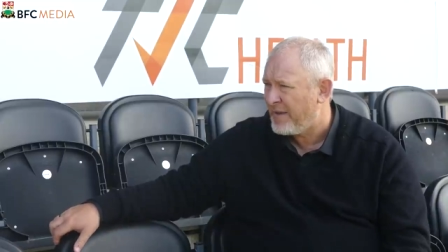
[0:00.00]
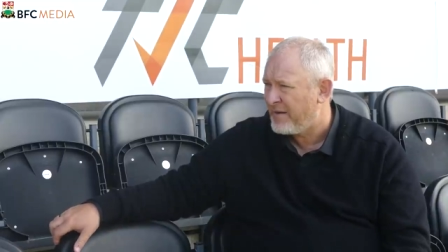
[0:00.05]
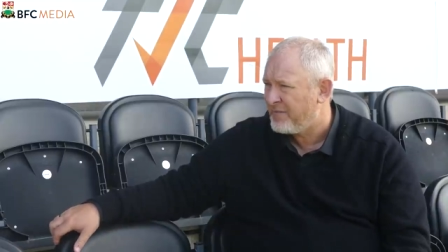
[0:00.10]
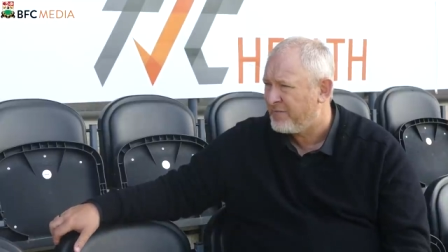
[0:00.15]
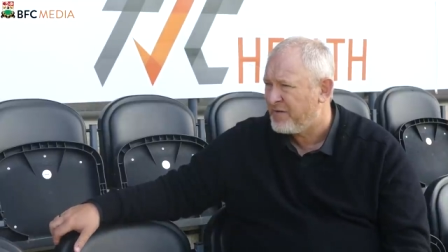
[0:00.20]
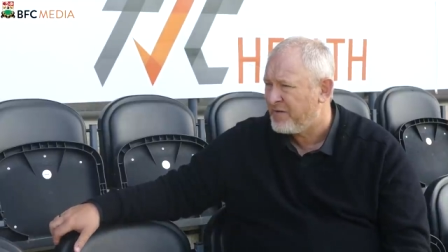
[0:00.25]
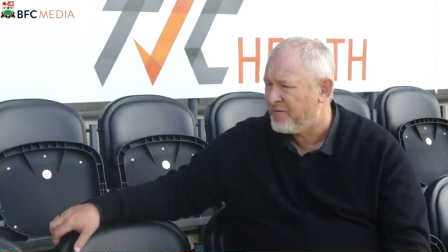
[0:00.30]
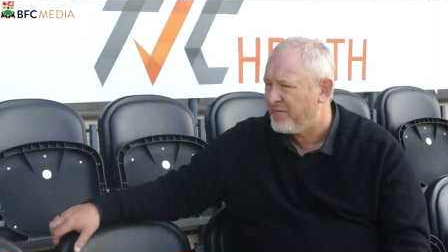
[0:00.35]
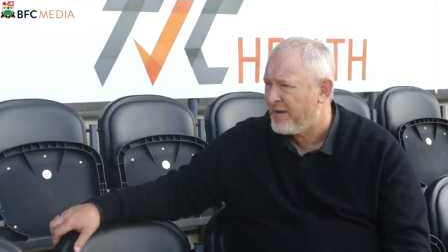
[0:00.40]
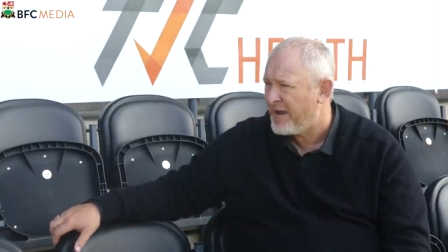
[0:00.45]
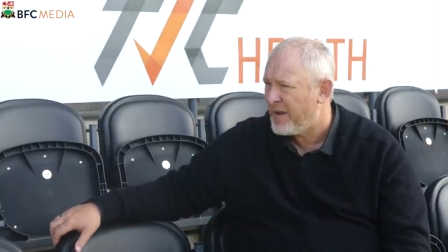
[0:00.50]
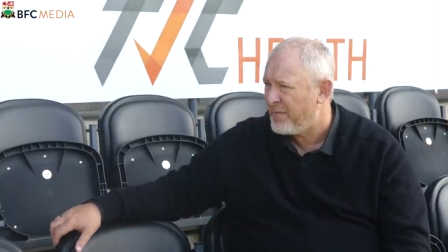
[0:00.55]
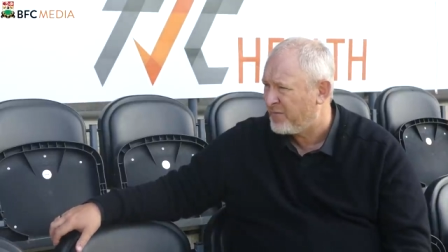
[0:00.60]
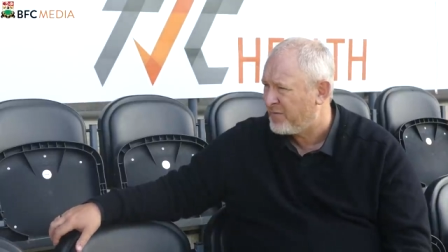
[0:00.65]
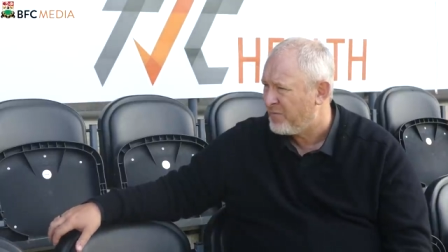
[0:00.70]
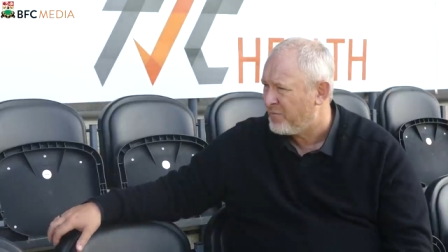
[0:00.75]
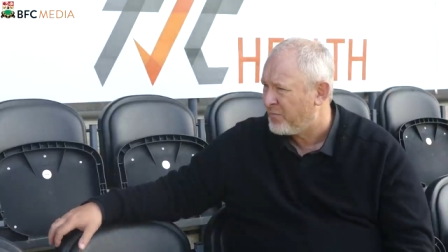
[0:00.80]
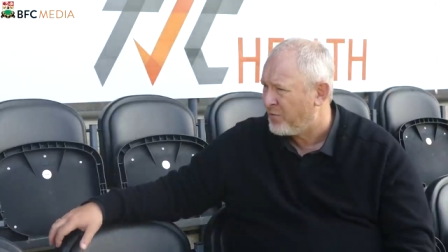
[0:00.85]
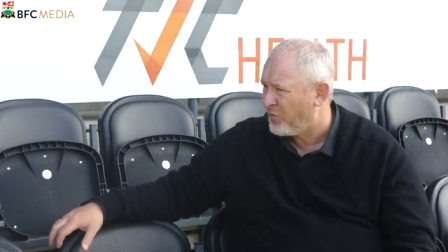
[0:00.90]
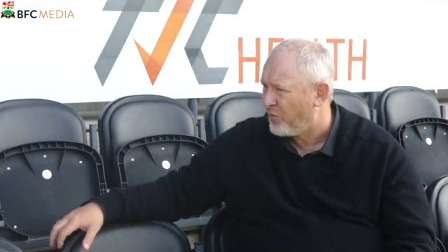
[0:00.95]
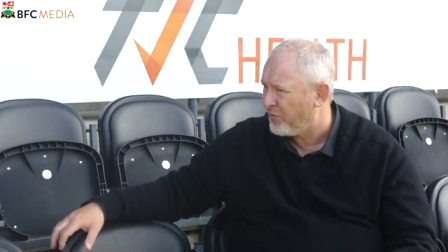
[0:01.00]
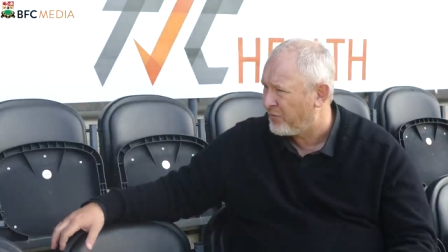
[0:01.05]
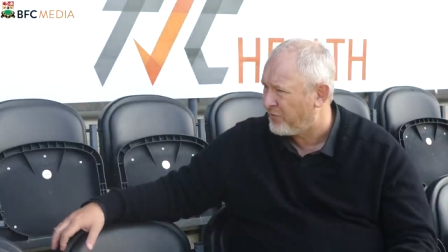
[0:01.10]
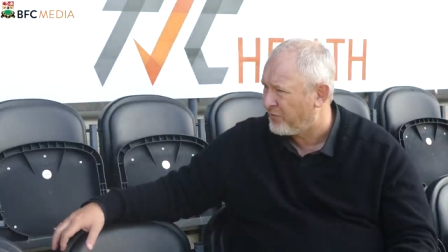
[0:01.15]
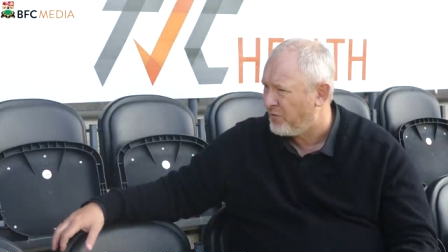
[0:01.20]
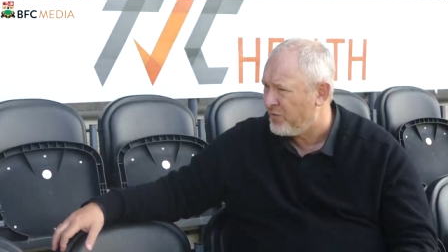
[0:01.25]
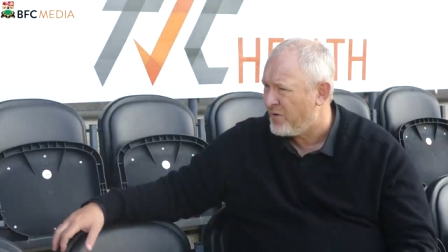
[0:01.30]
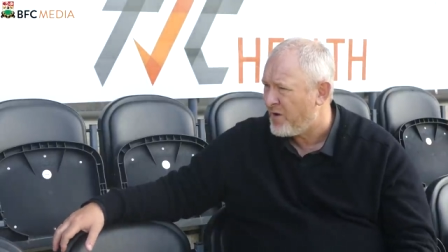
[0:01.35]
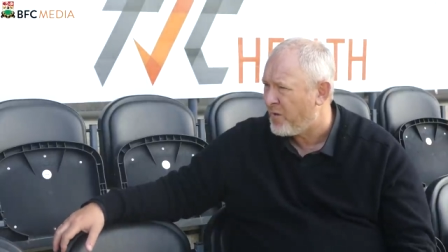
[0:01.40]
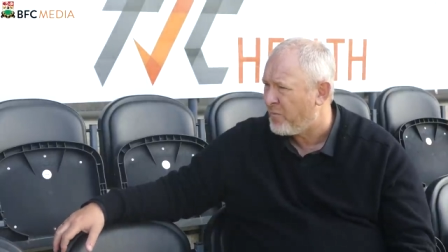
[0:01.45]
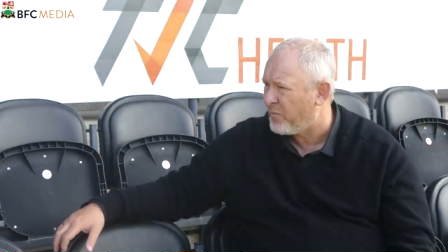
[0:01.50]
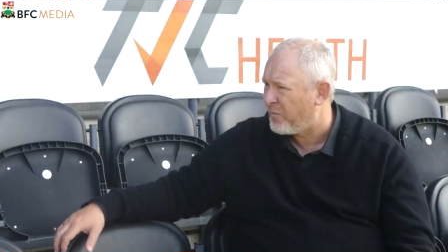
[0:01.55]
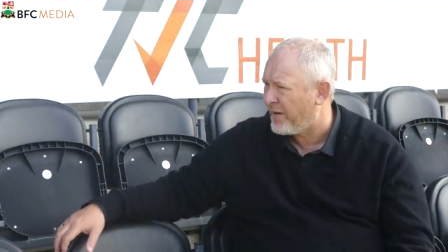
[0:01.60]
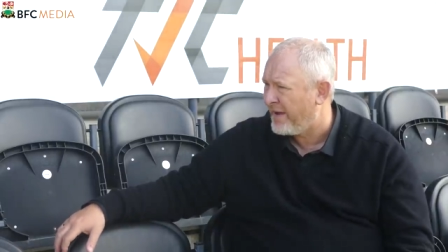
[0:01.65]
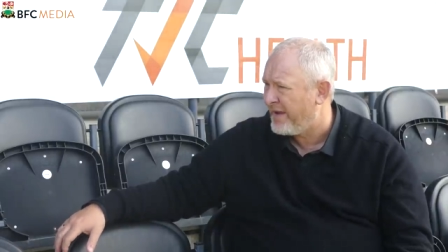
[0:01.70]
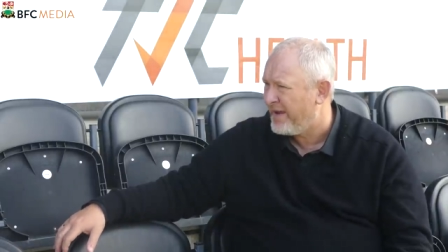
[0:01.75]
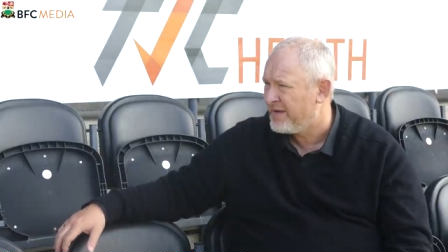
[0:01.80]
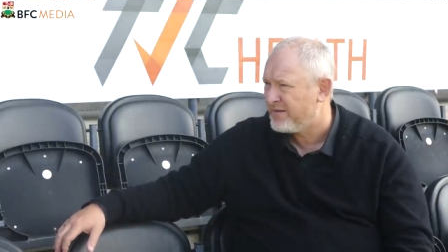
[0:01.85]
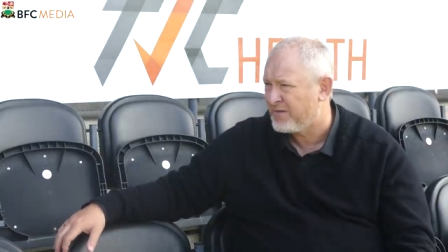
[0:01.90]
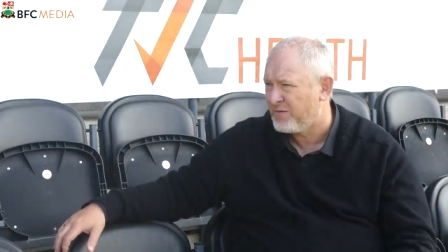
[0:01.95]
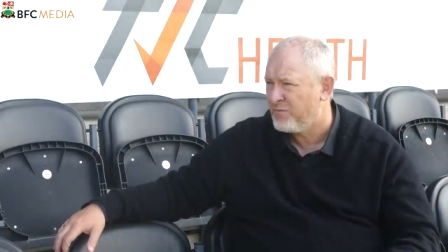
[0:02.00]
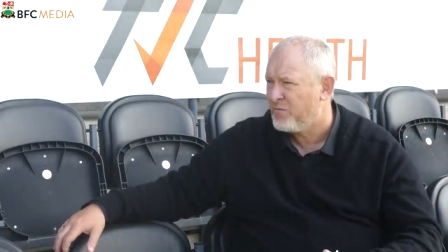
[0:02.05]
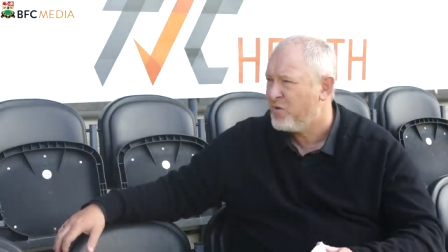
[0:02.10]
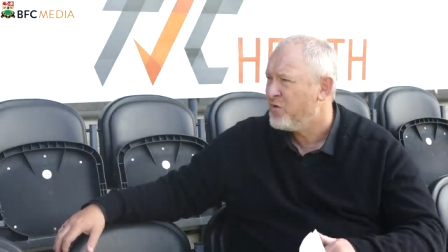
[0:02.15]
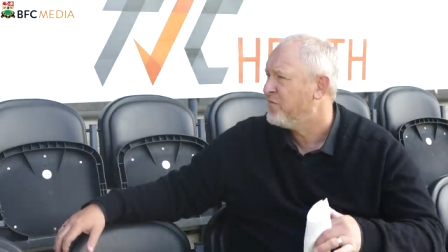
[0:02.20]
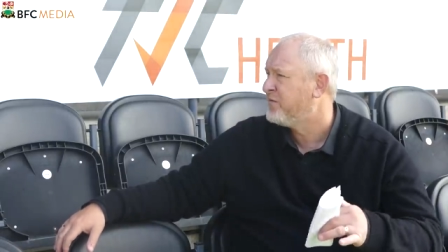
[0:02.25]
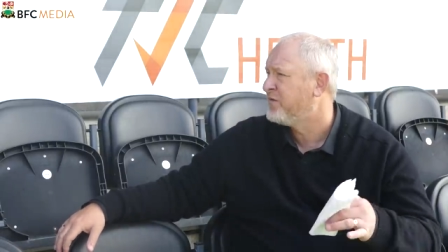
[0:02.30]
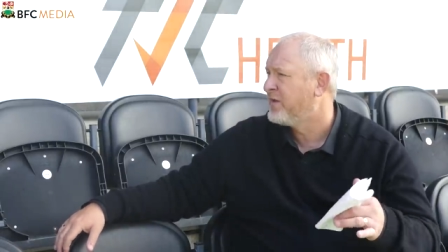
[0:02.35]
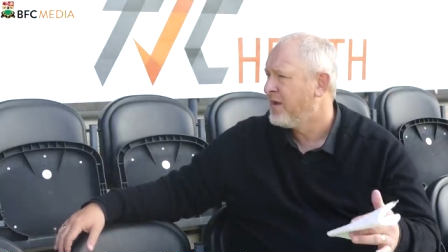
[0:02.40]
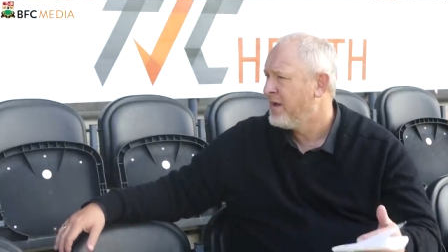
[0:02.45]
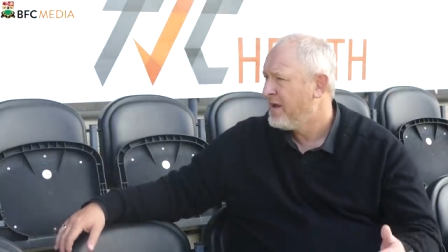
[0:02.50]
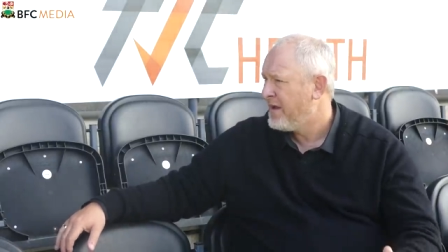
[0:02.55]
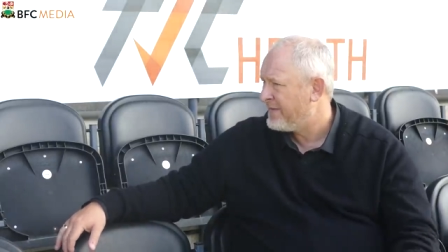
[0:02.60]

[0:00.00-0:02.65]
they've developed and brought through young players and moved